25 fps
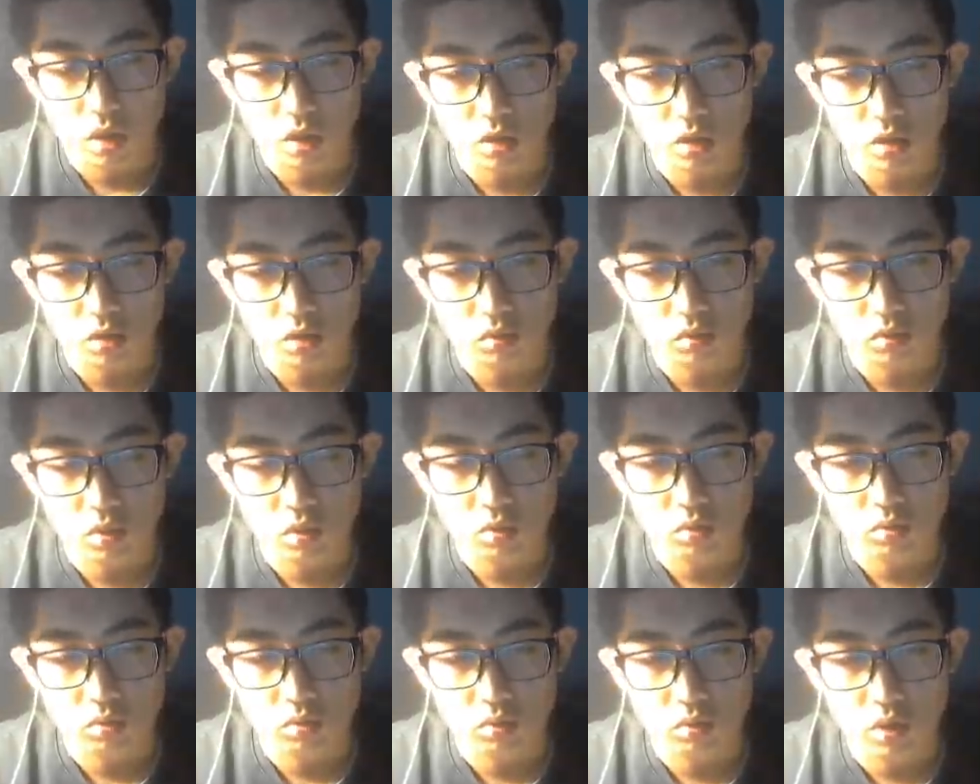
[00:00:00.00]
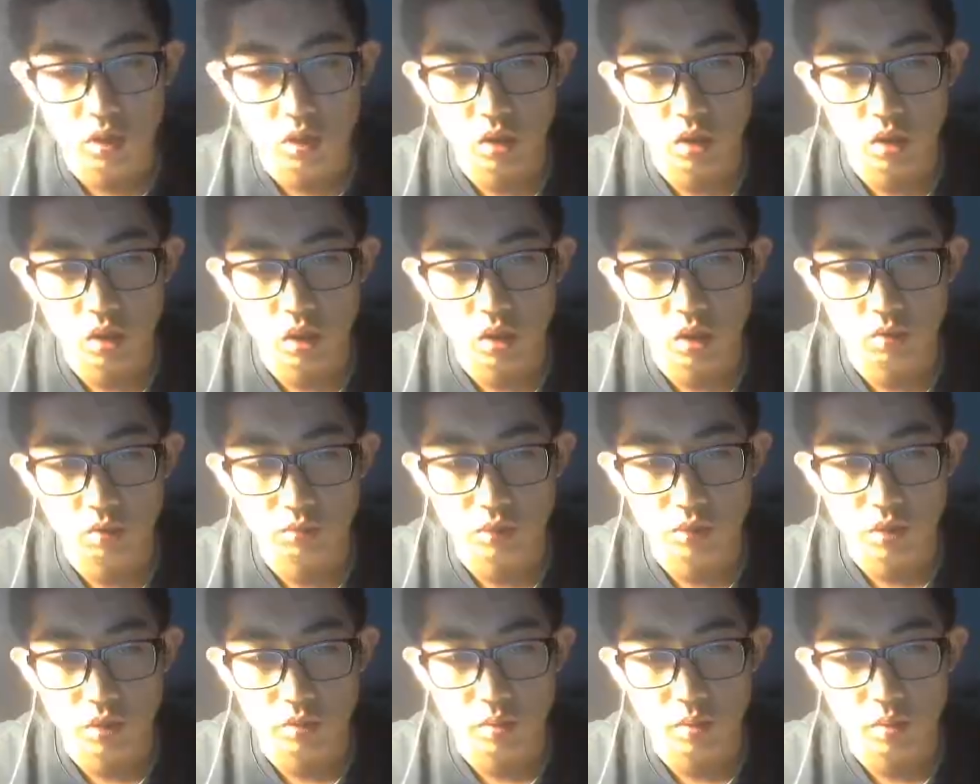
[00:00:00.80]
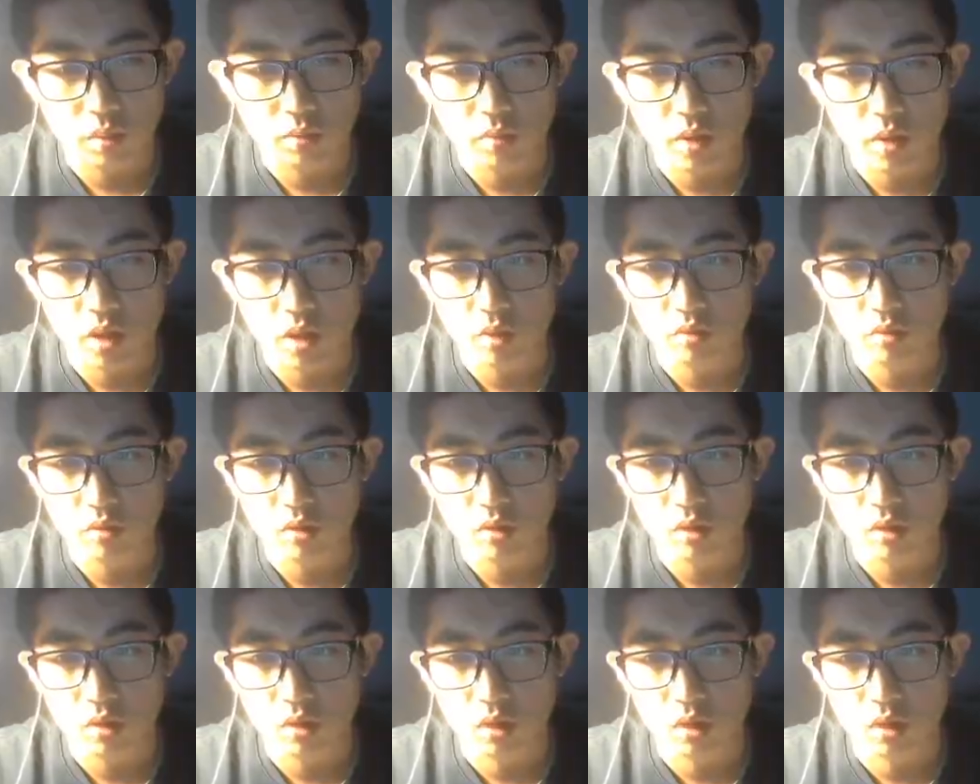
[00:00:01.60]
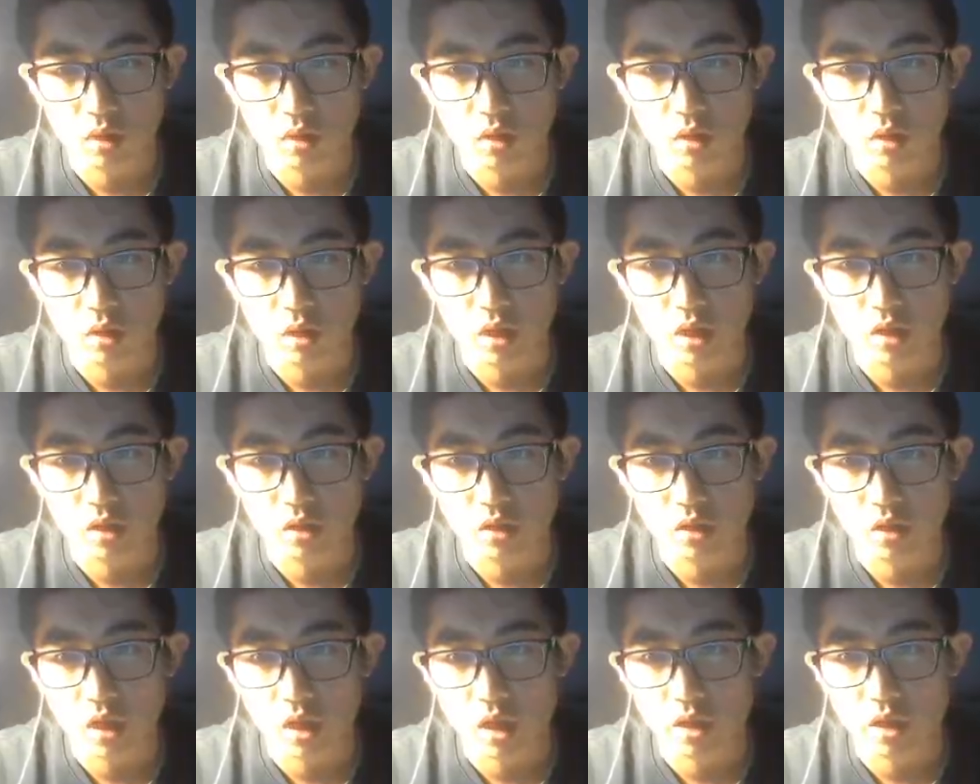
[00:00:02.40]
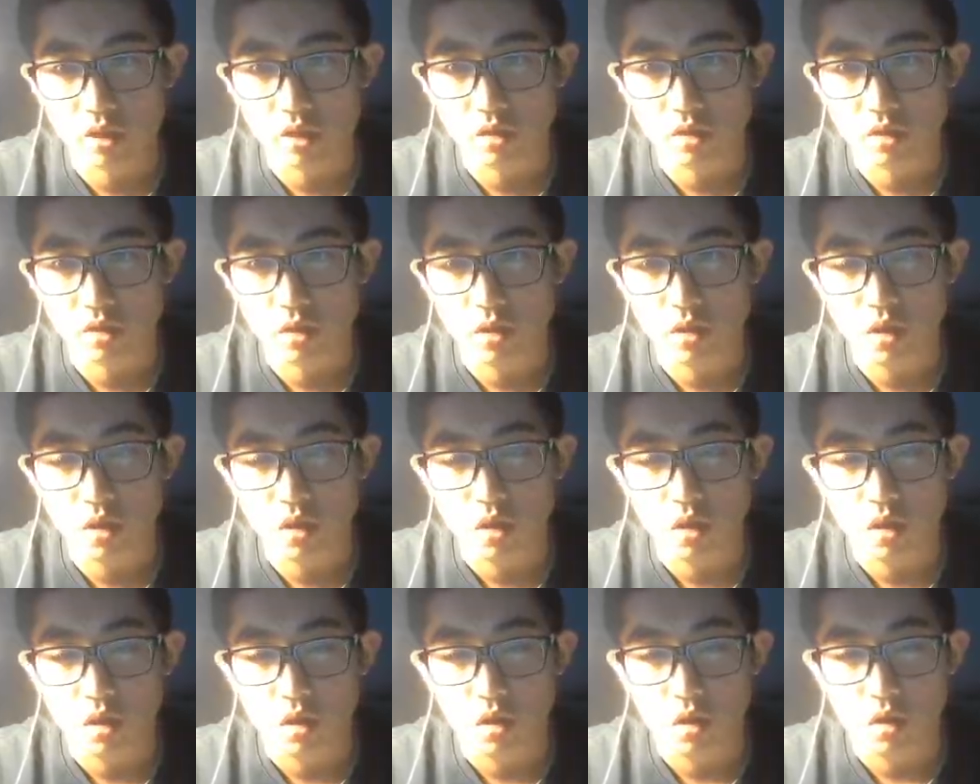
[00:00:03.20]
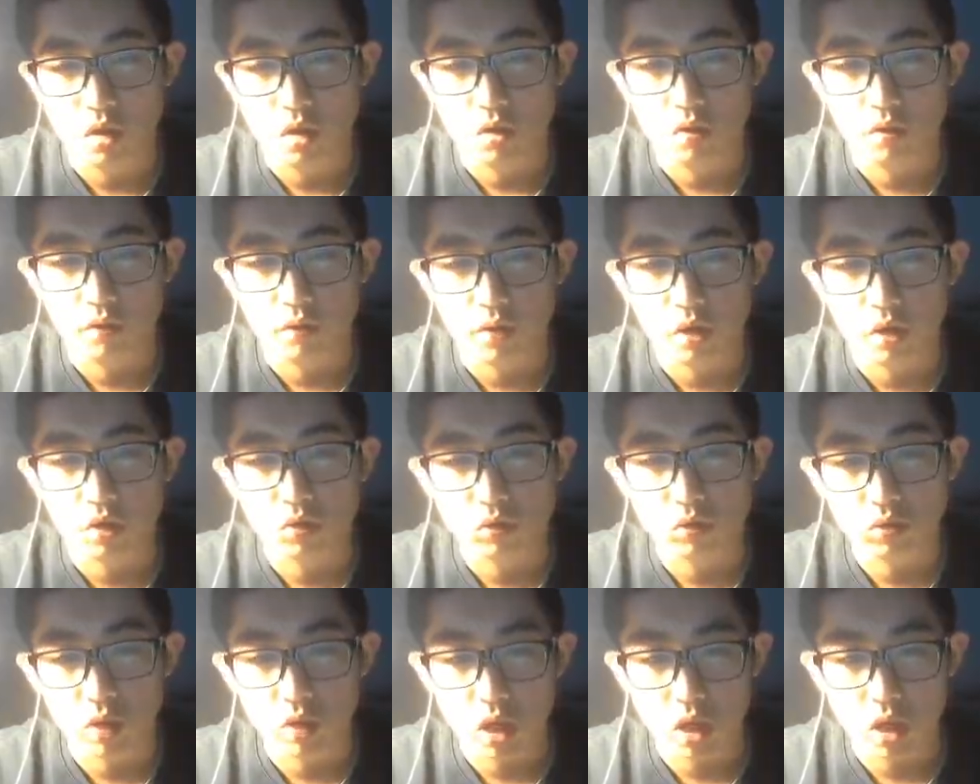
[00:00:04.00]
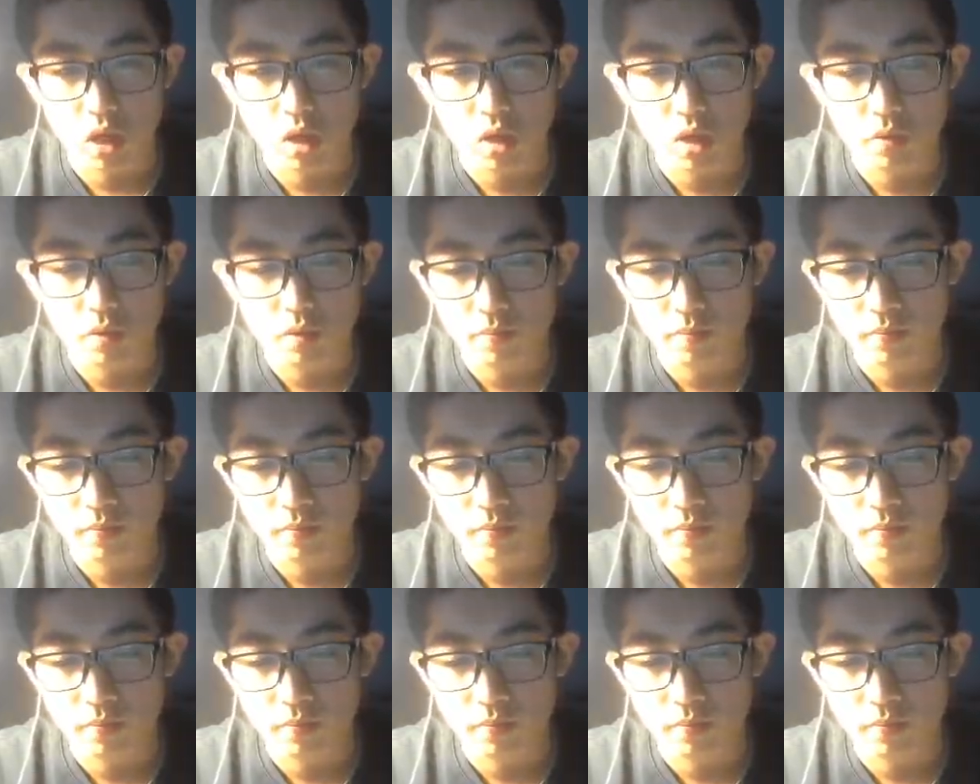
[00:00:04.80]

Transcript: You won't really need premium rounds against tanks of equal tier.